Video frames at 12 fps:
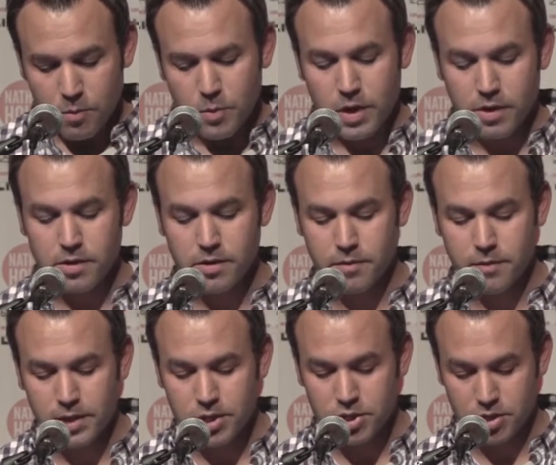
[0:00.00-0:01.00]
"We aren't a
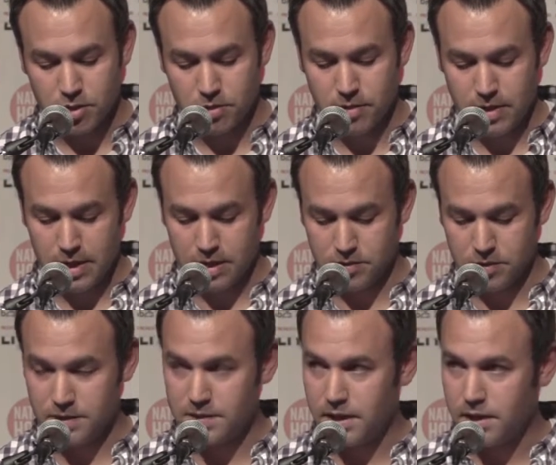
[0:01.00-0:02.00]
freak show,"
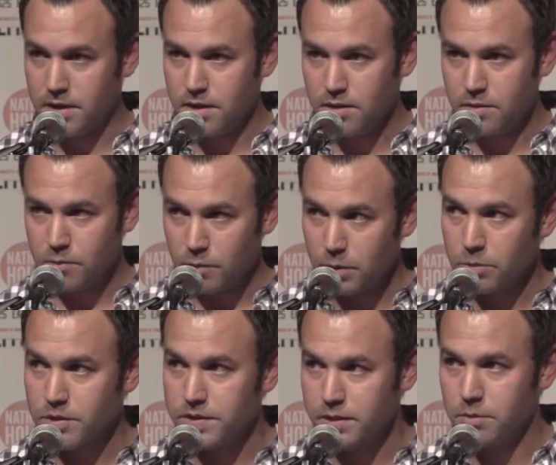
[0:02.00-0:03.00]
Angela said. "We
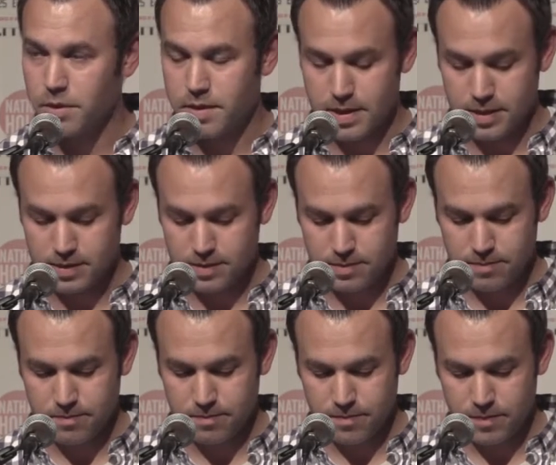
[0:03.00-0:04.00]
will deal with this."
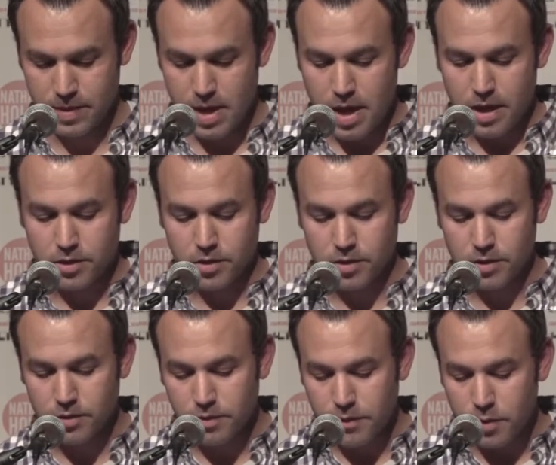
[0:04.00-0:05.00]
And although
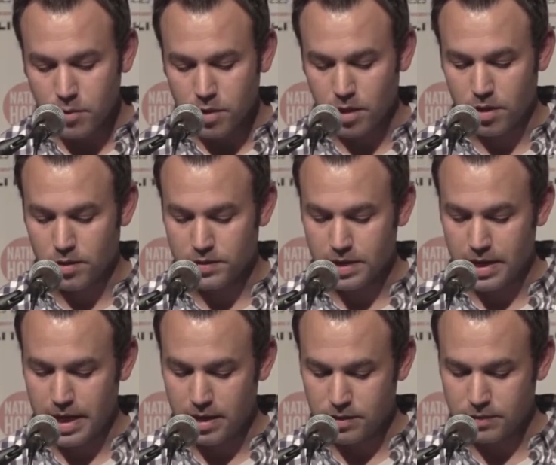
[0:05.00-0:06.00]
the phone calls and
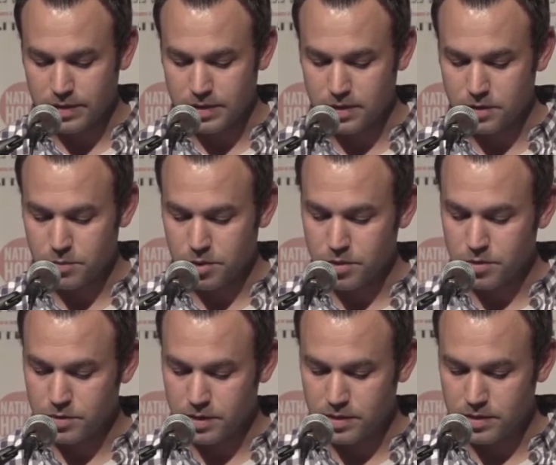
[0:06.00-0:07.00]
house visits were a
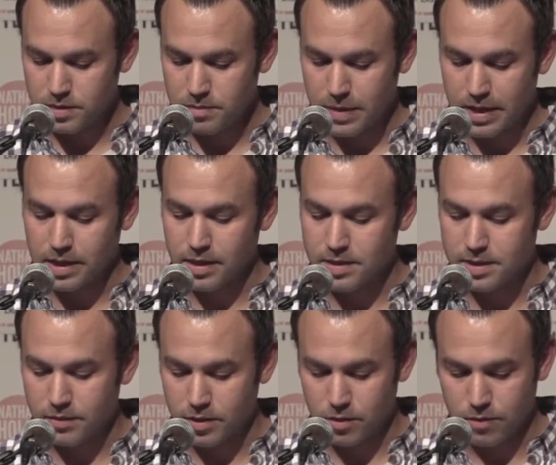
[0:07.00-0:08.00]
nuisance, making it
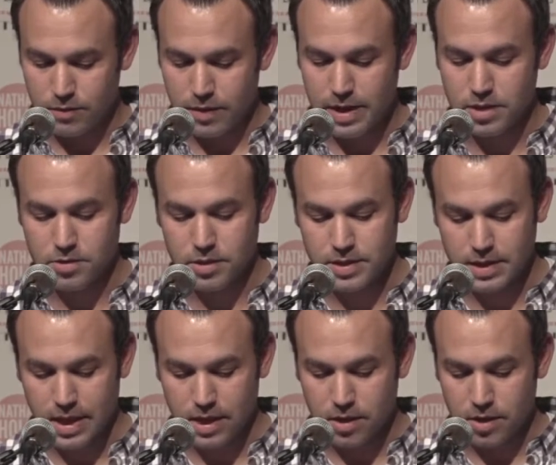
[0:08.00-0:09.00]
difficult for Angela to
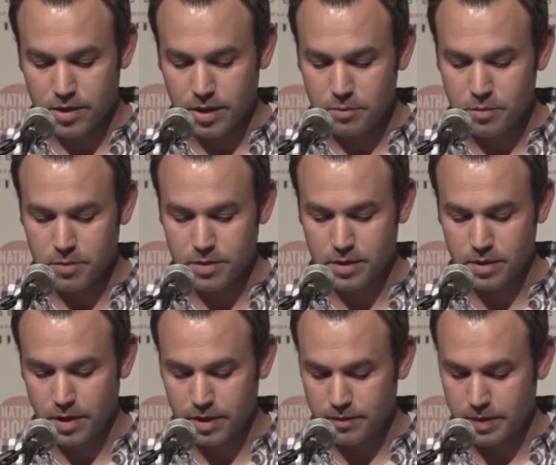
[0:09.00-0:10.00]
get caught up with the
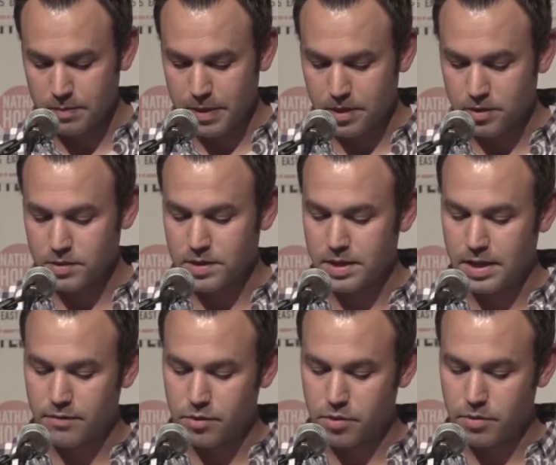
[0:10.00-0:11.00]
glut of emails and the
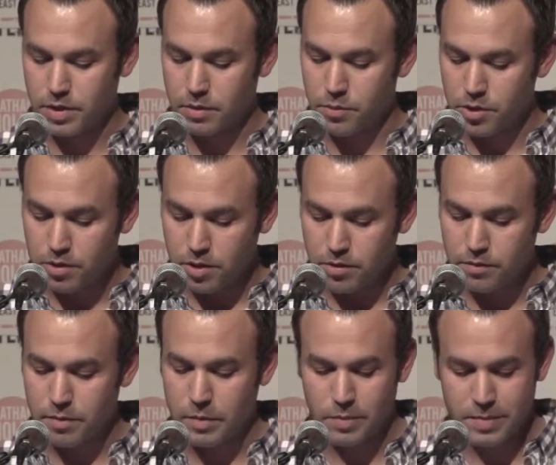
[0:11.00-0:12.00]
ever-growing workload
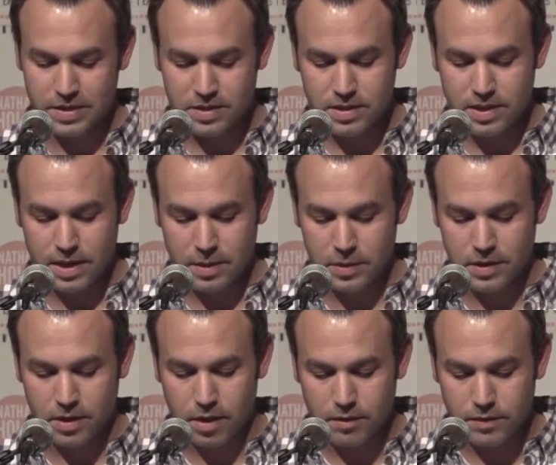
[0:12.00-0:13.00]
from her missed time at
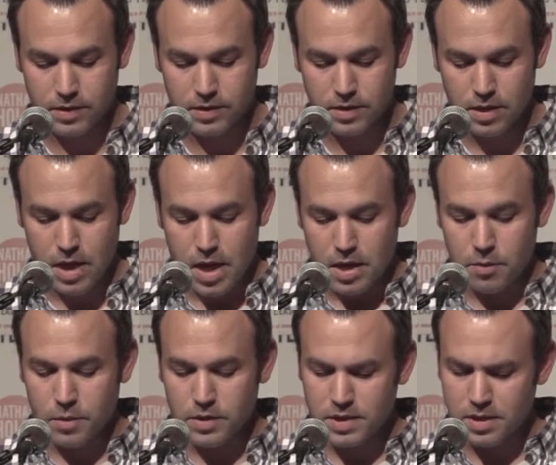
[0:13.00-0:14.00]
the office, it
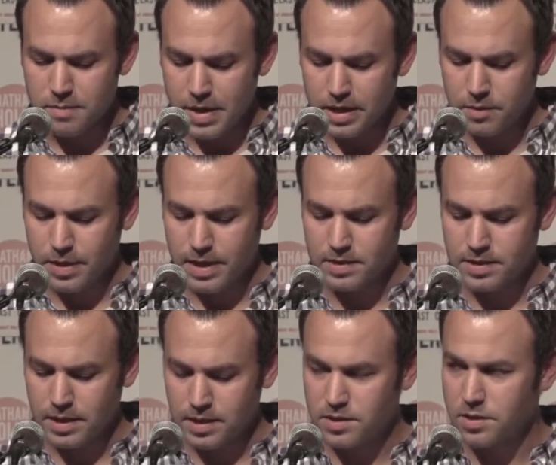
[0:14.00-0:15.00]
was in many
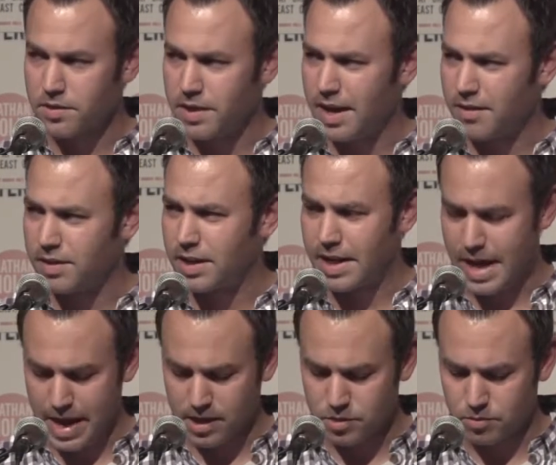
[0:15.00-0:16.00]
ways easier than having an
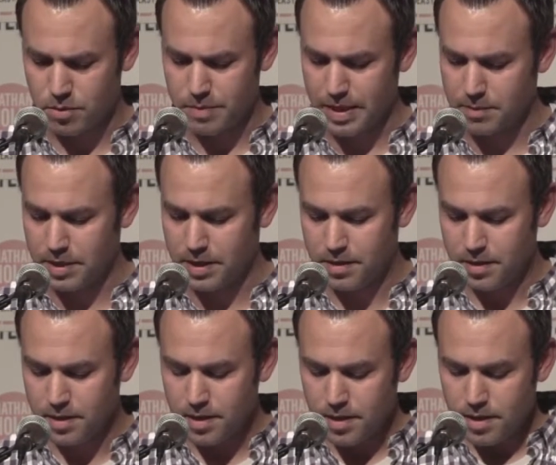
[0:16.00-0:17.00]
actual baby.
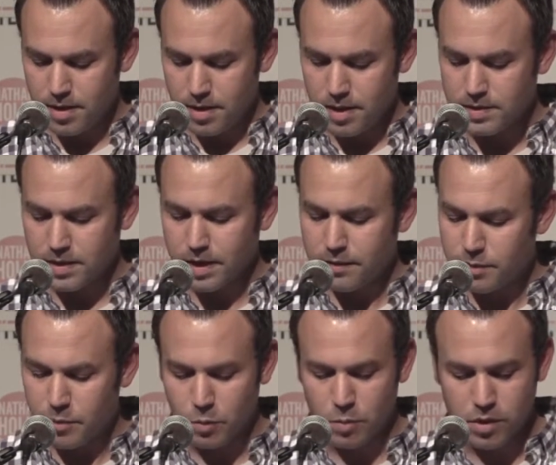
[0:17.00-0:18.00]
Aside
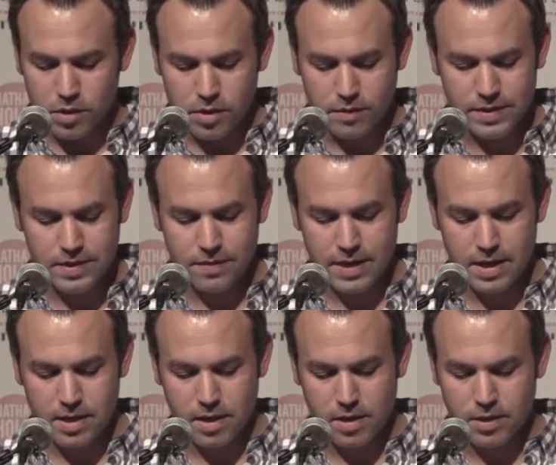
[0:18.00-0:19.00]
from the whir of its
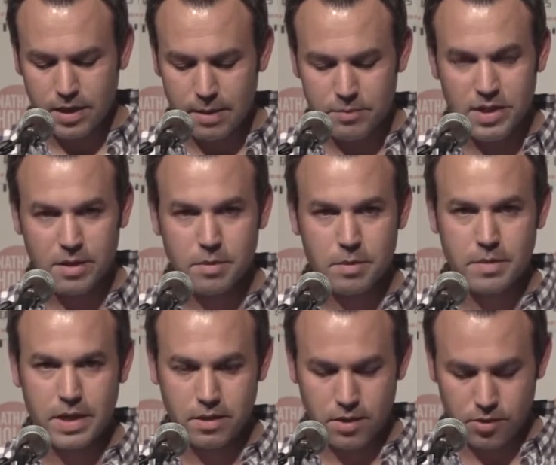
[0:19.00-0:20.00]
fan, the laptop
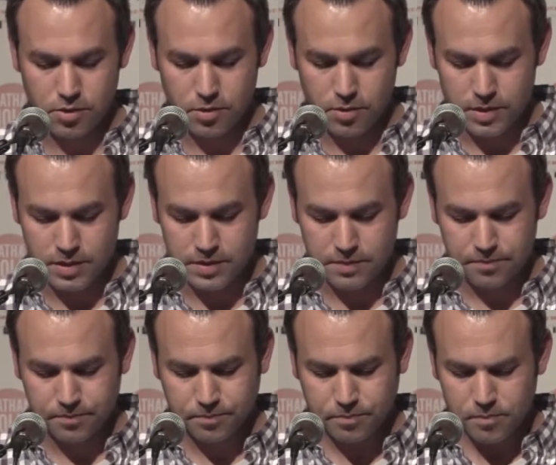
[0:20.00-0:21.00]
made little noise.
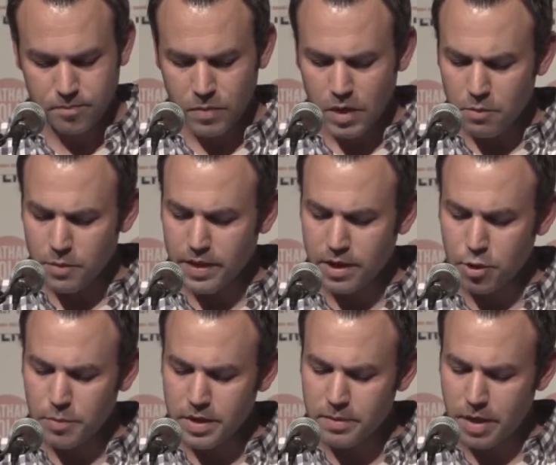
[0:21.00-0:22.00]
When they
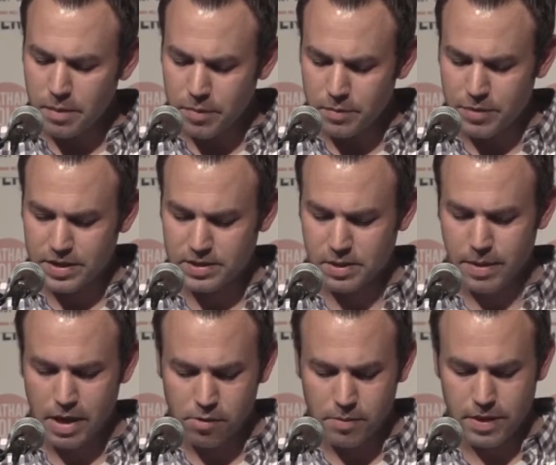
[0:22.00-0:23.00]
opened him up and pressed the
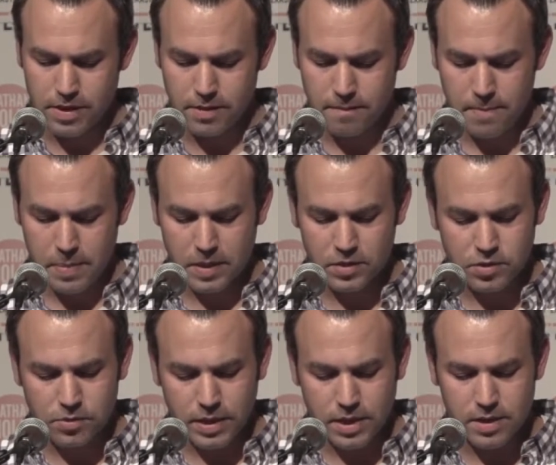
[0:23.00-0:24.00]
power button, the
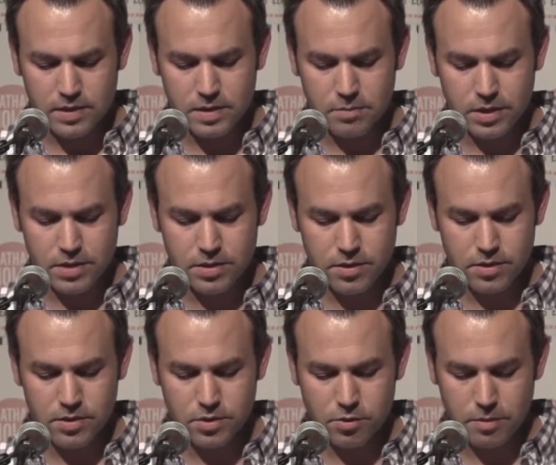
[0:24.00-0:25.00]
screen simply
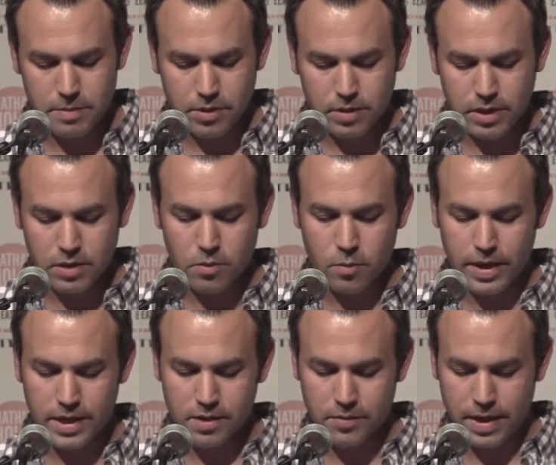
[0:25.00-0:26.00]
turned to a milky
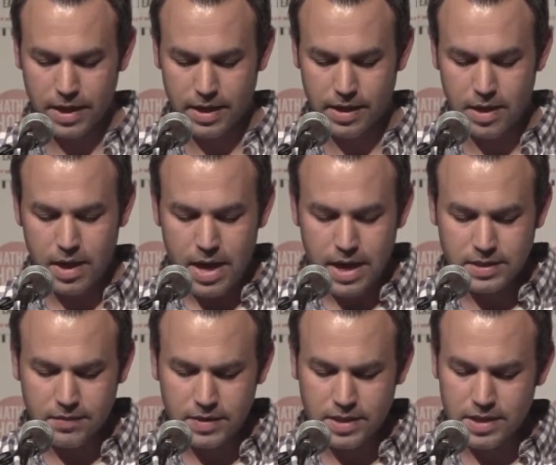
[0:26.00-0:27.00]
white-gray, as
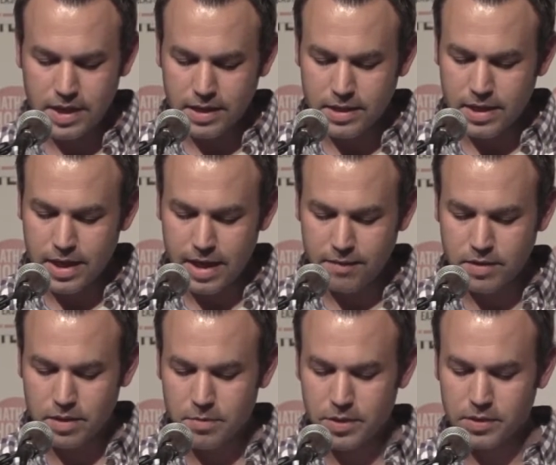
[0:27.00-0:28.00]
if it did not yet have
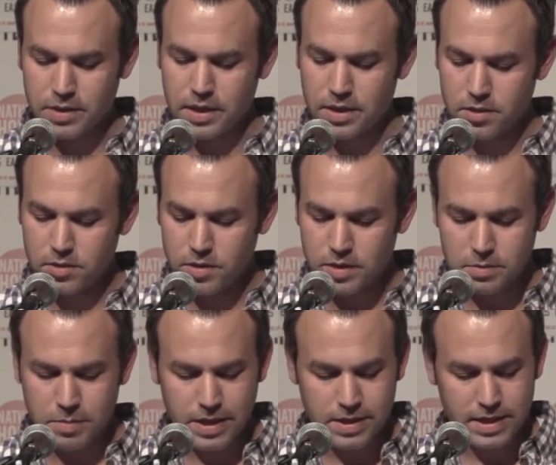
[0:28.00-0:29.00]
the ability to
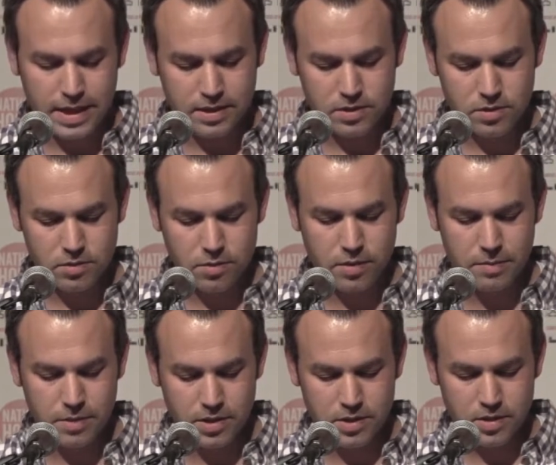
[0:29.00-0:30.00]
display text or
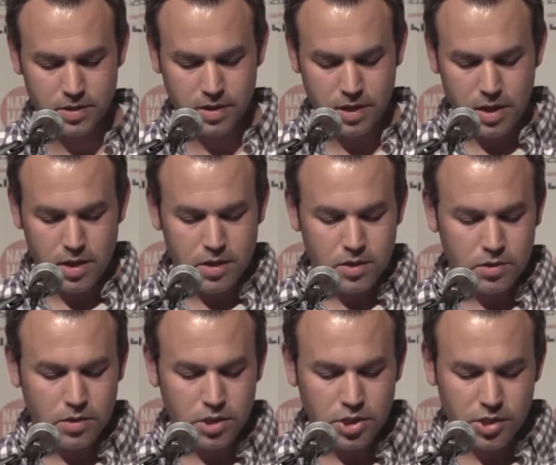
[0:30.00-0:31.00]
image.
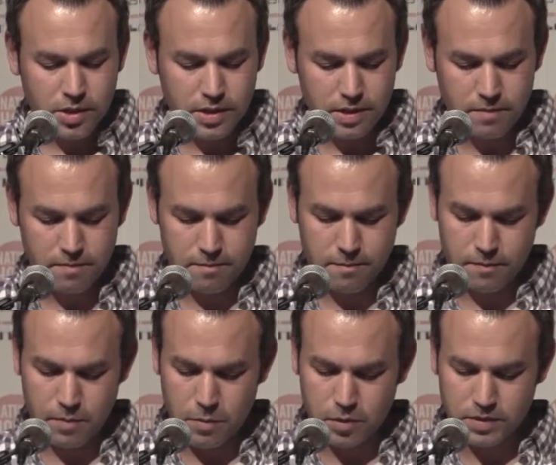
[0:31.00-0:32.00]
So they shut it
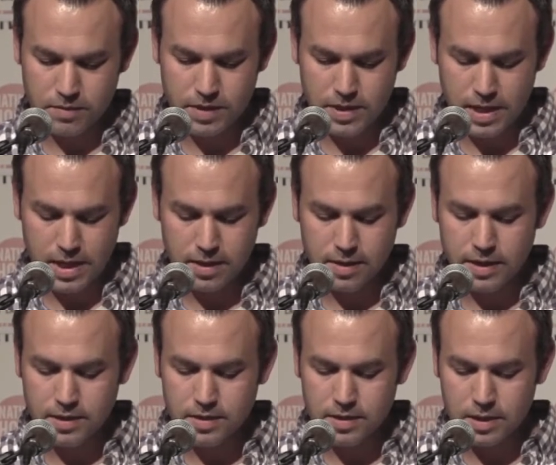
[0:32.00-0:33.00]
for most of the day, let
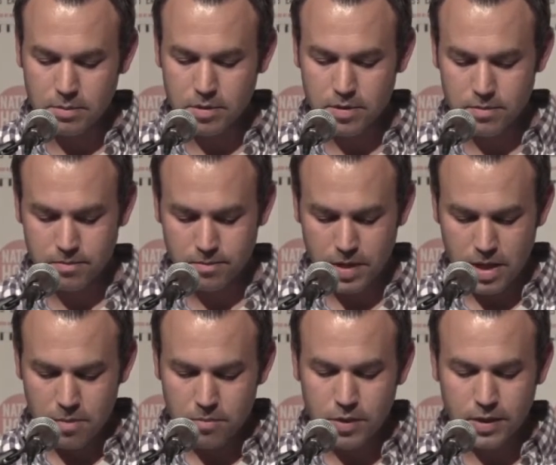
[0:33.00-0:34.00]
it sleep.
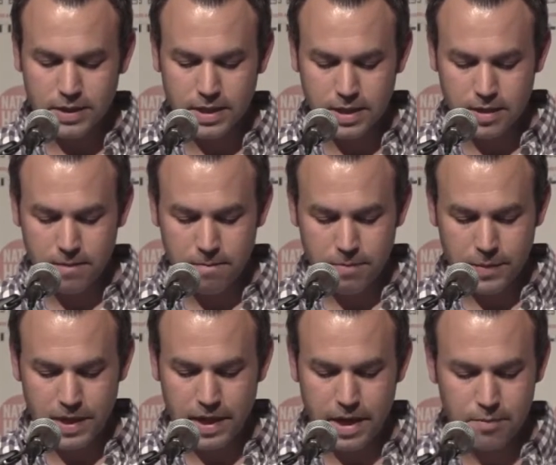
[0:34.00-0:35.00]
Plugged in,
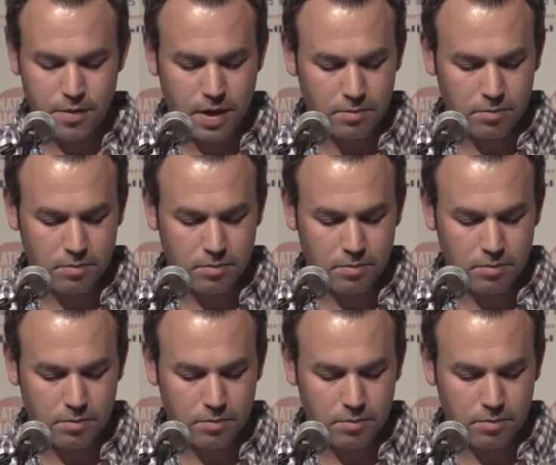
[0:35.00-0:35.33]
it had